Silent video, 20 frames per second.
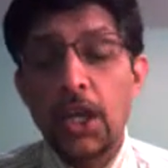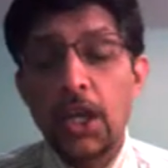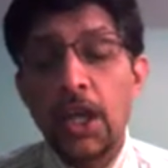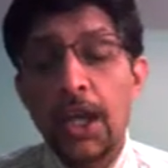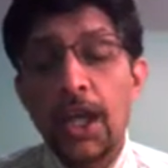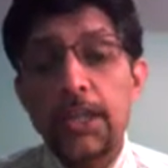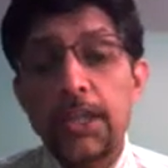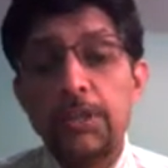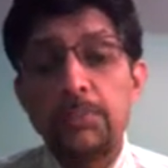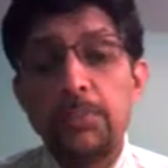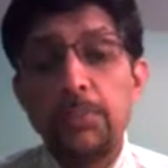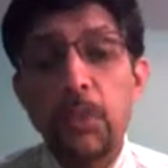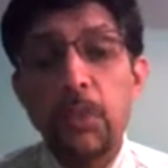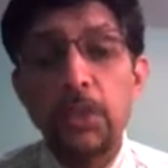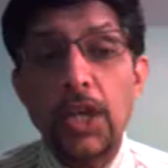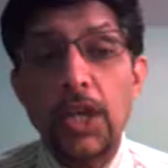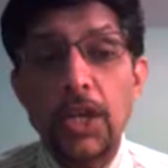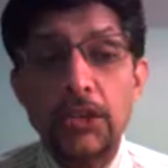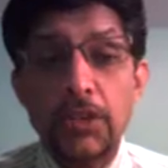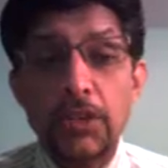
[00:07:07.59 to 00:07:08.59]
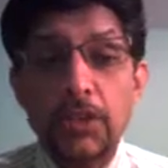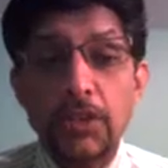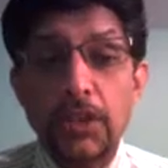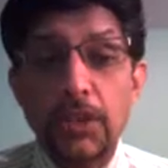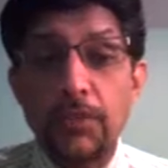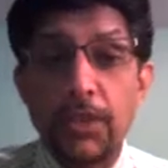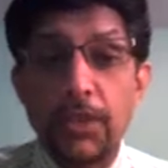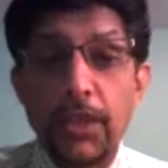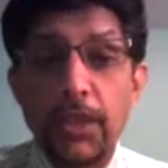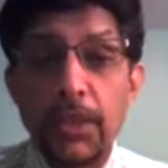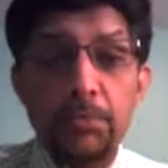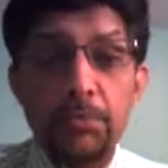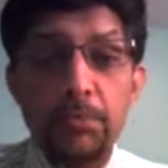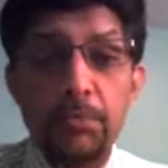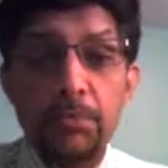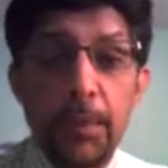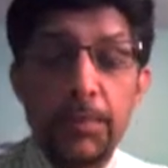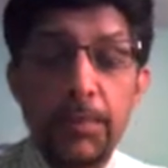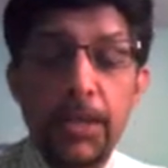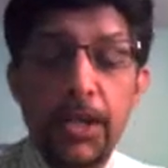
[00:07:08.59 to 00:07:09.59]
As both Asad Shafiq and
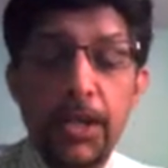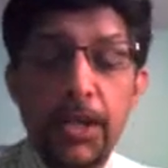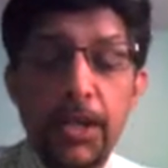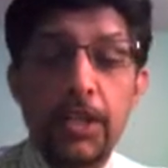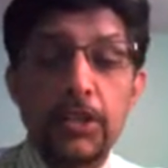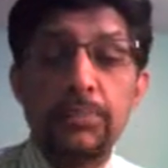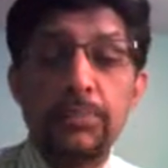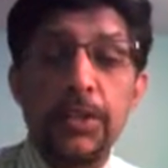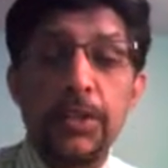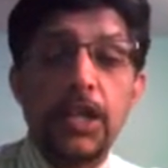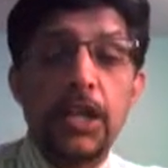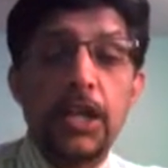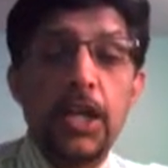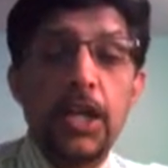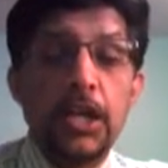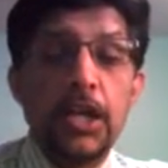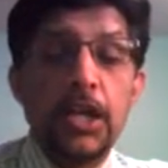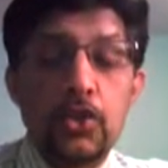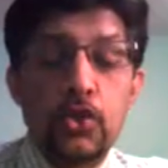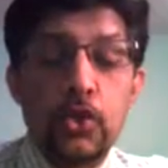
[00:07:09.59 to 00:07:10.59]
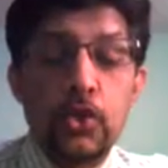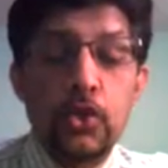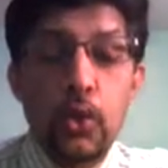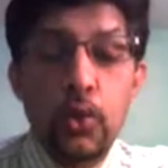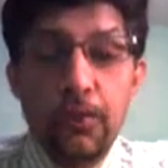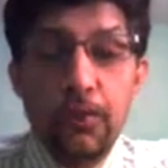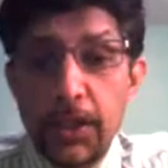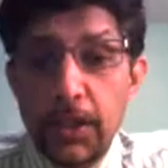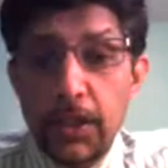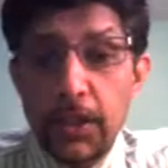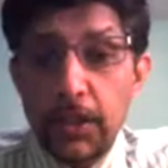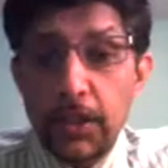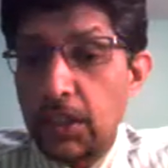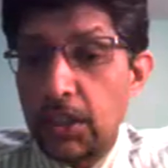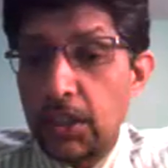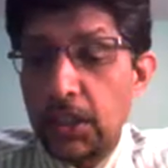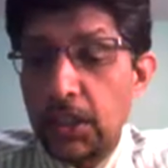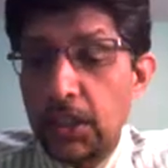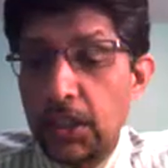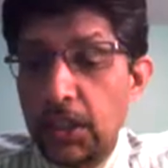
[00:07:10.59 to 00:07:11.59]
Babar Azam strode further,
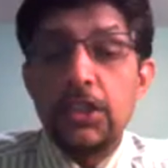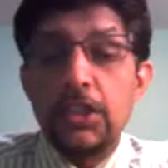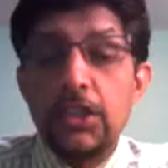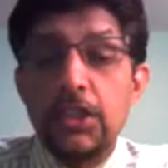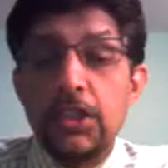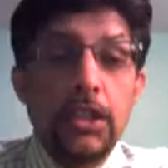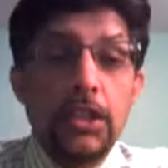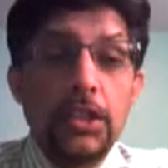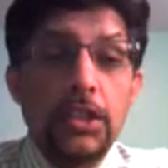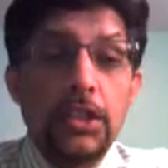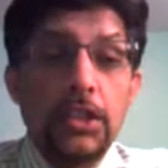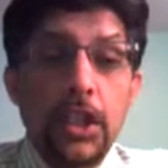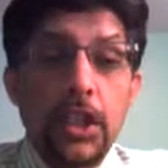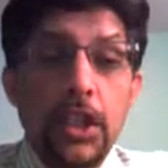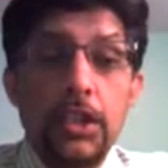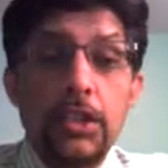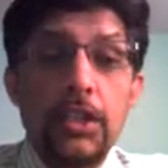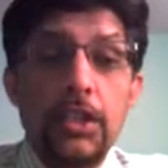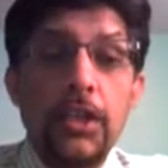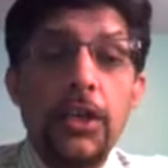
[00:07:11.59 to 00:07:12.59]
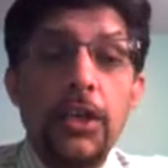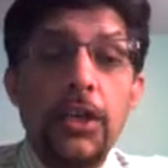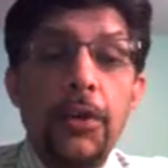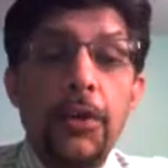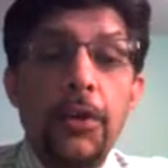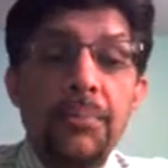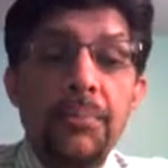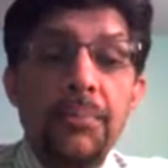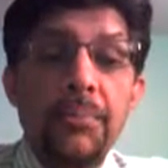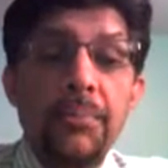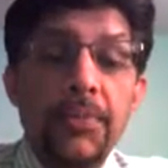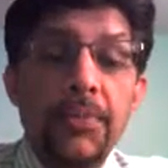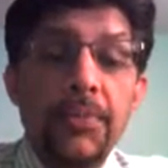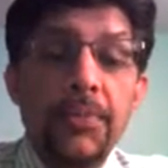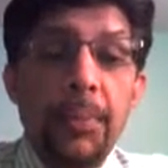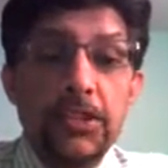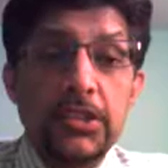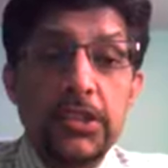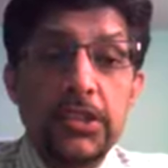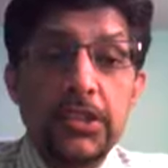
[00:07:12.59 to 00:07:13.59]
they started taking the
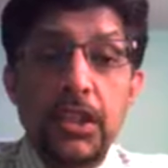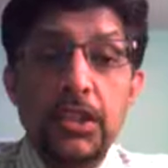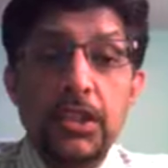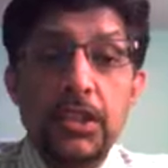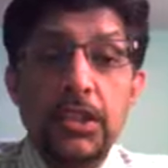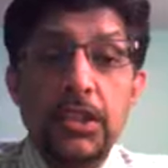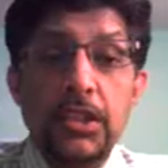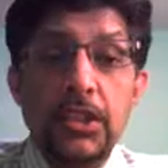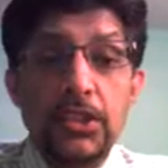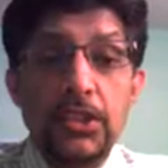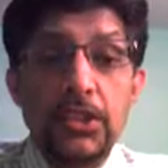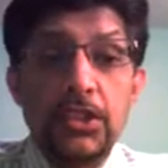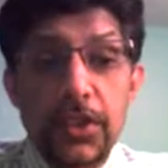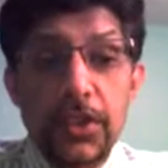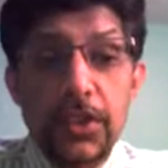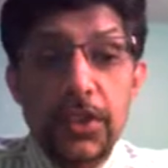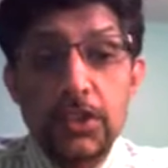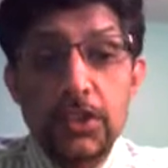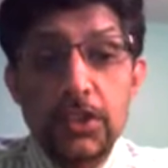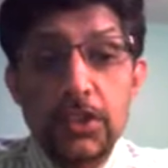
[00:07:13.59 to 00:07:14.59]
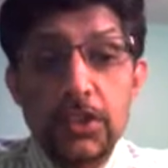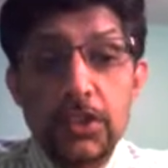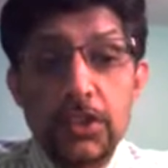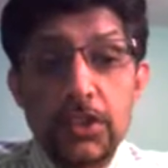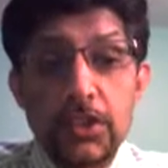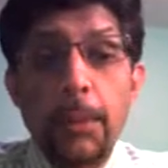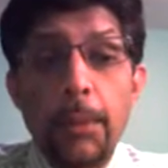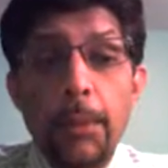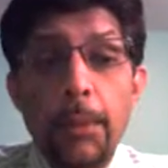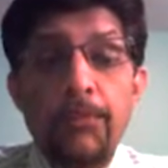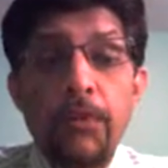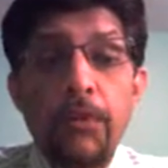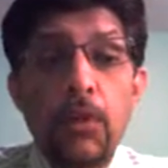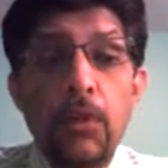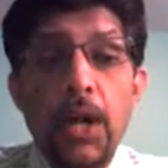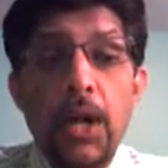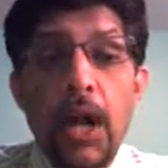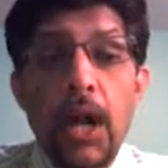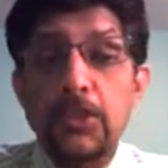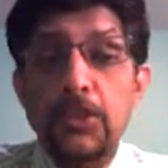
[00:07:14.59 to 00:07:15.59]
Pakistan innings further before
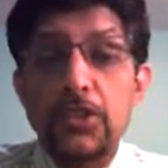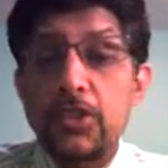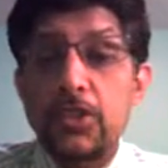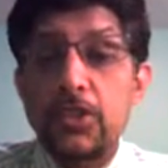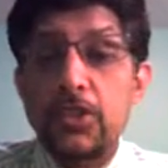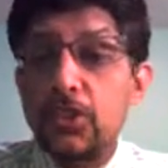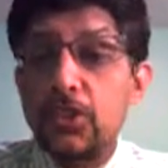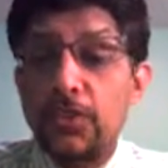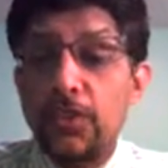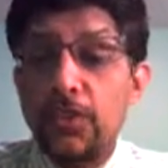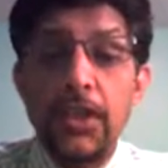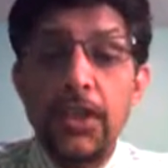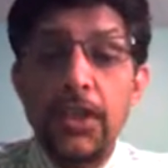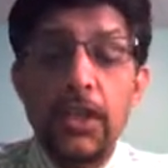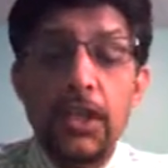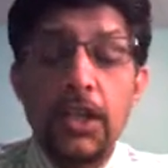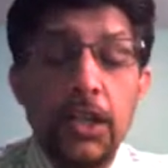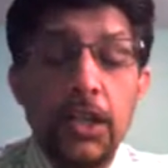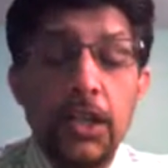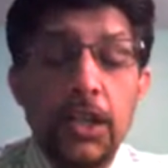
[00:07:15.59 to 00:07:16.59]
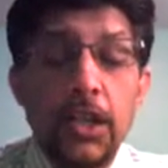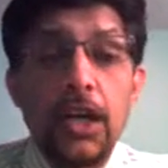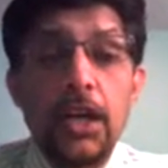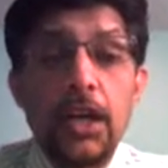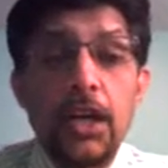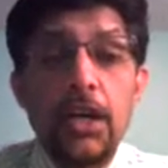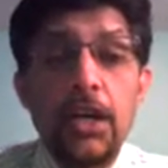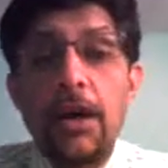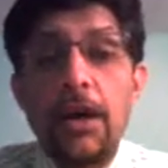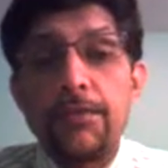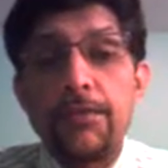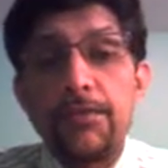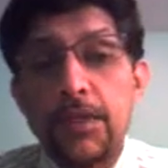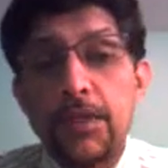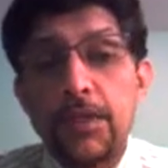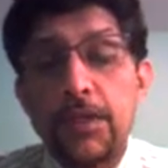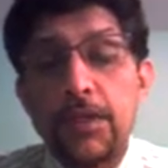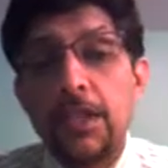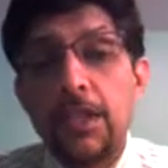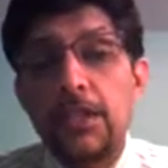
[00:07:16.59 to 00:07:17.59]
Asad Shafiq, after
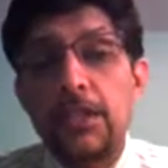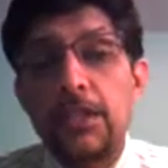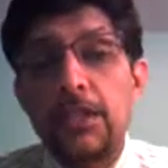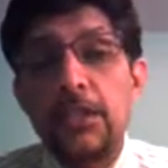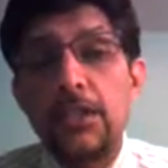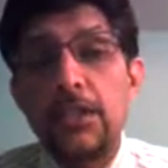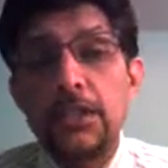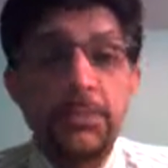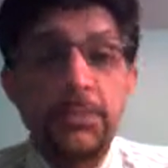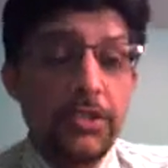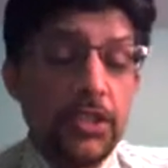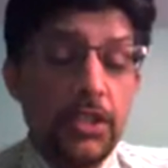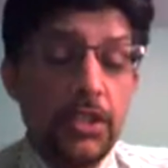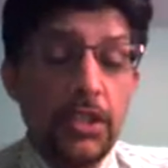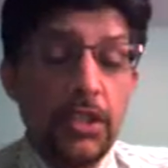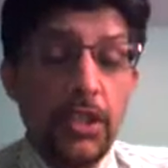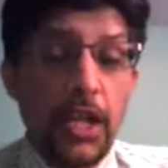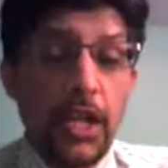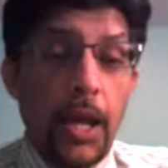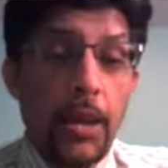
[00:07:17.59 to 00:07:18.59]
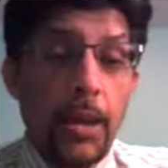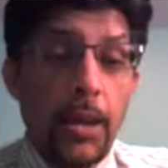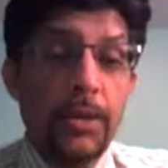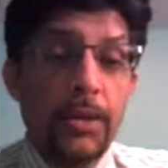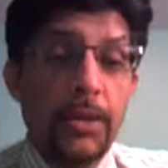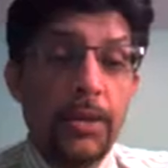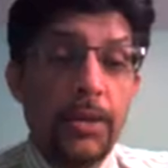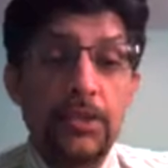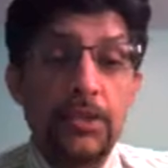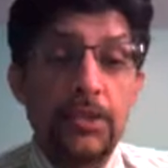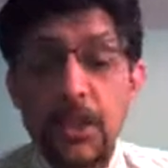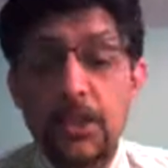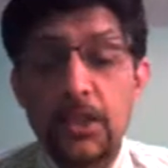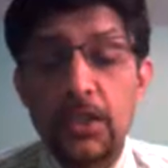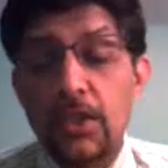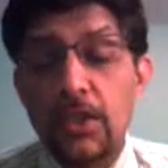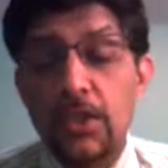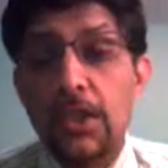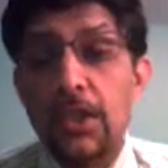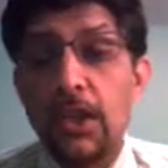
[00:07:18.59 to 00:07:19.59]
that dismissal that happened against Azhar
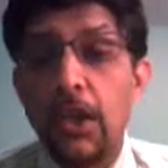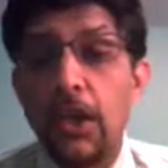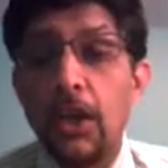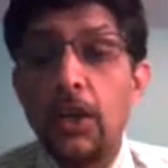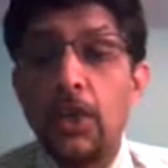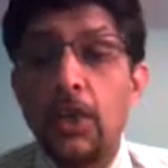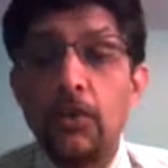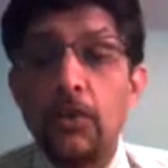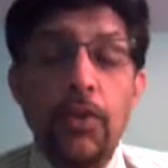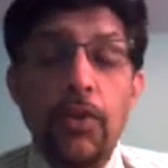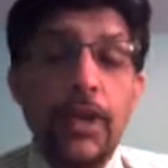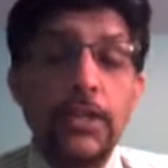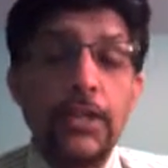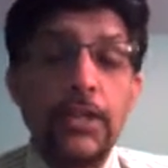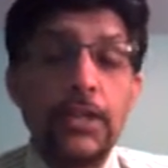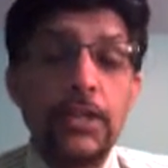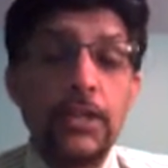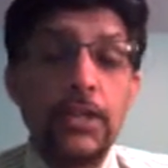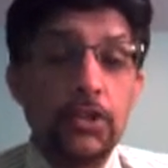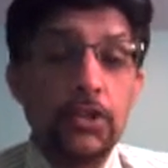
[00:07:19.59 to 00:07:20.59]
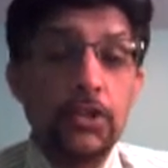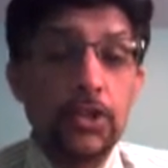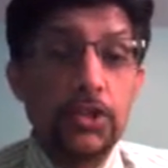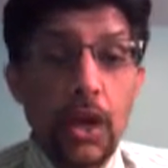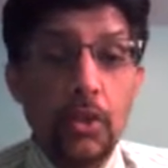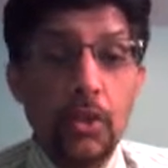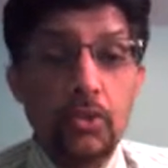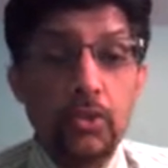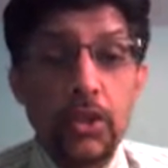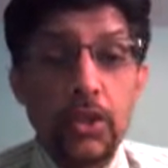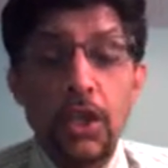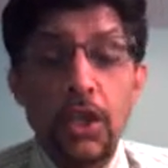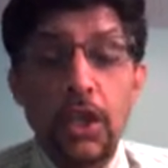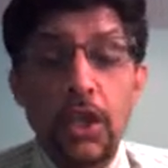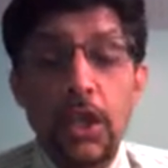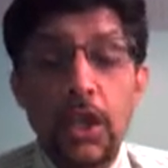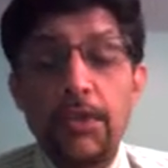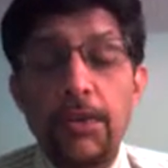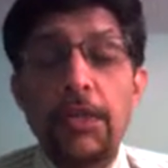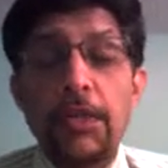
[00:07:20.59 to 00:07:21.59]
Ali, finally was out
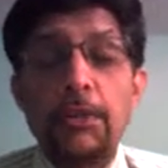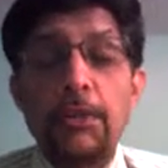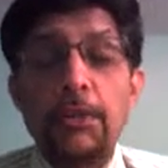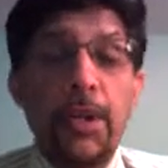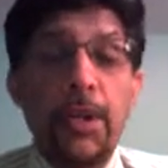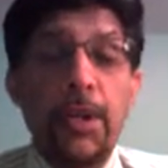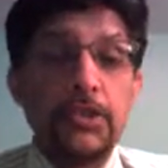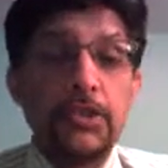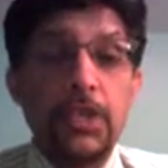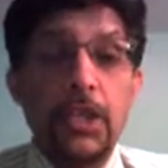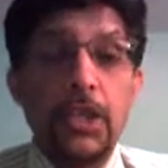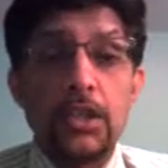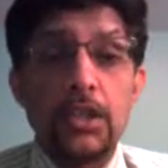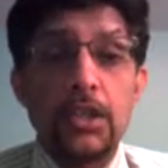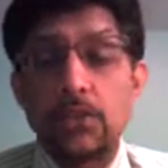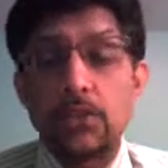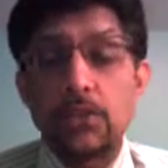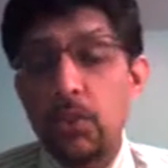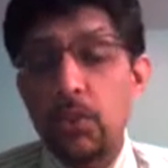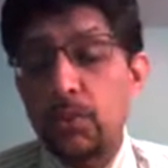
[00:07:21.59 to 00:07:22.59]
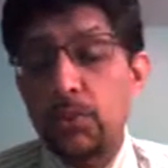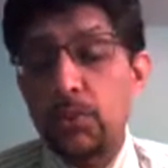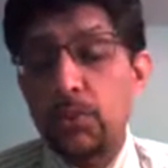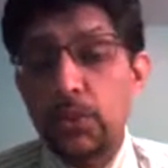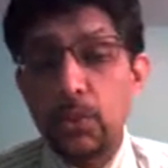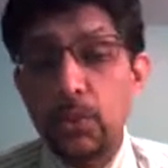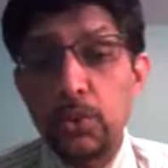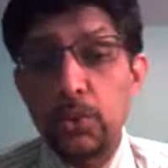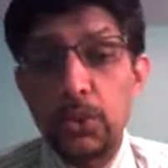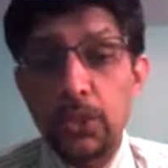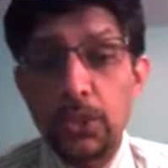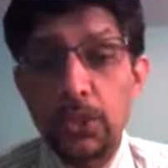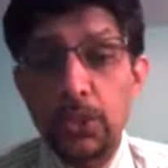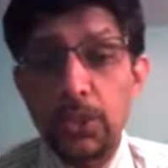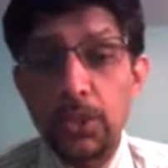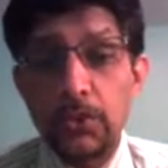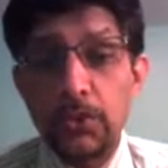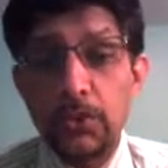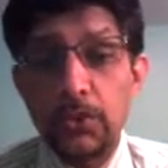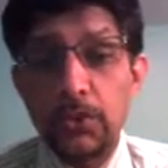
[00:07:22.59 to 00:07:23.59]
when the Pakistan score was
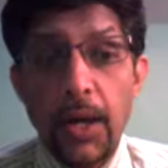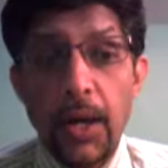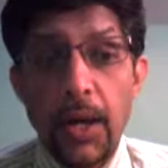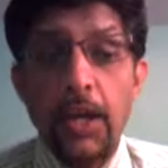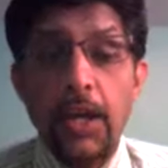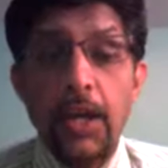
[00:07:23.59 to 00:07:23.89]
235.